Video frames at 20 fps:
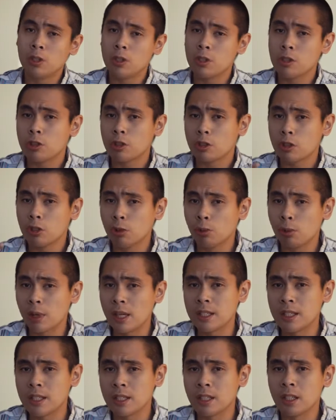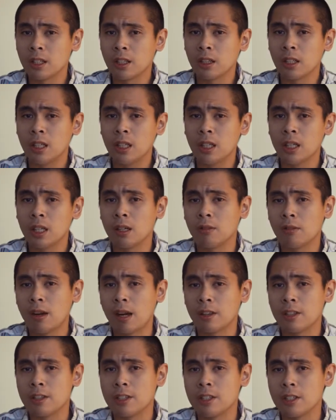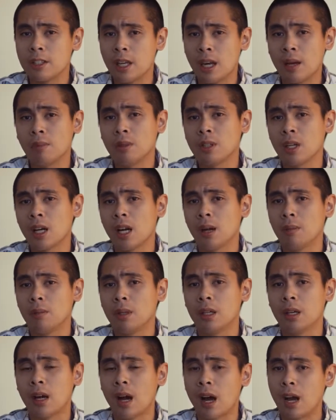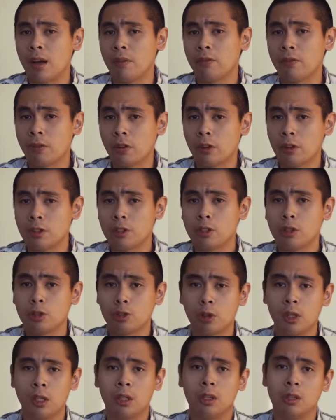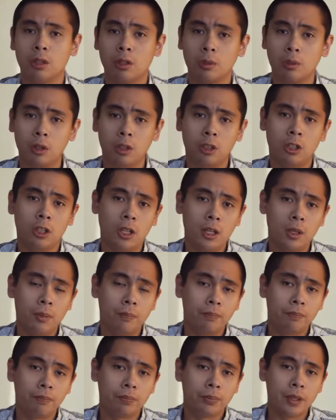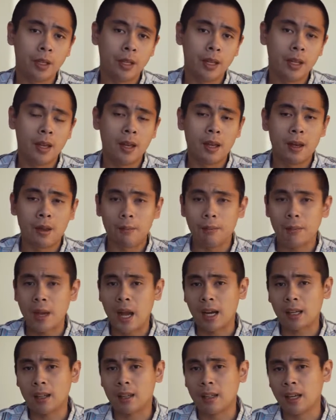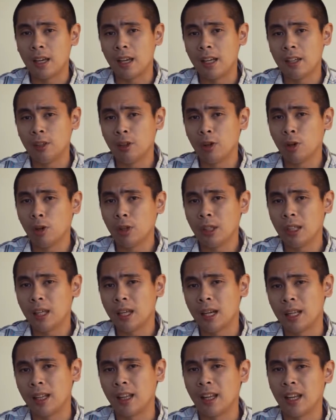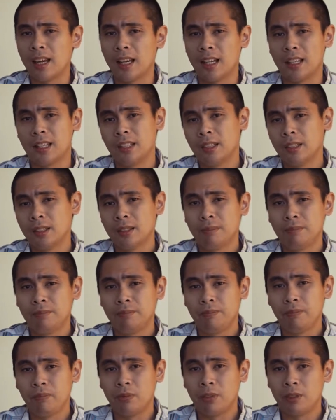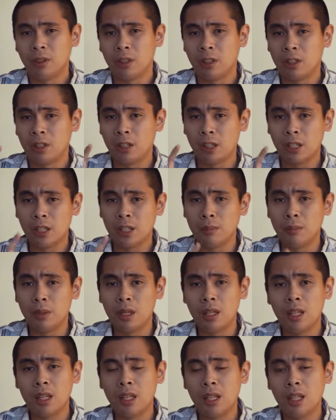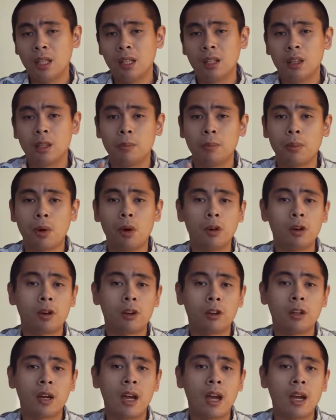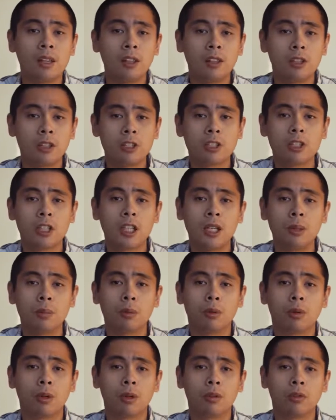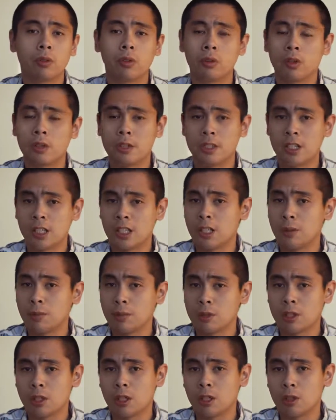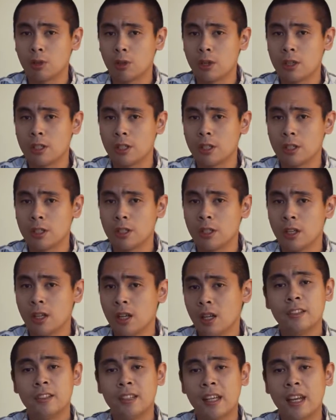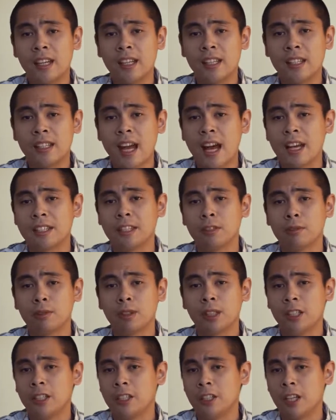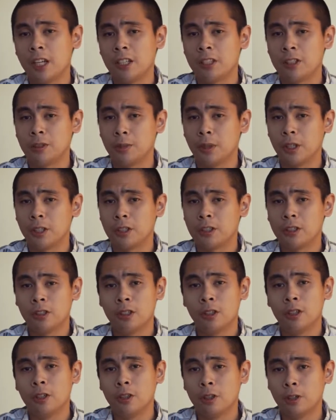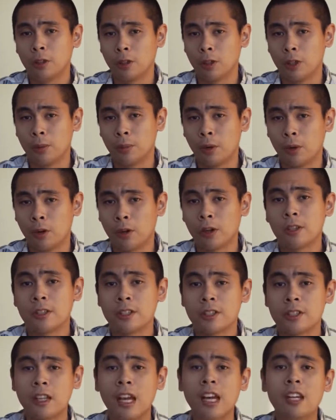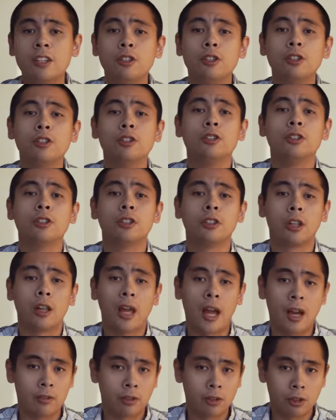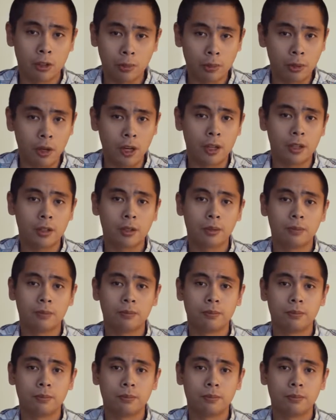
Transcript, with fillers: which is coincidentally around the same time that I first joined the community. Back then, you only had like the Ducky Mini, the Poker, and this keyboard for 60% choices. Today, it hasn't really changed much. To learn more, stay tuned till after the break.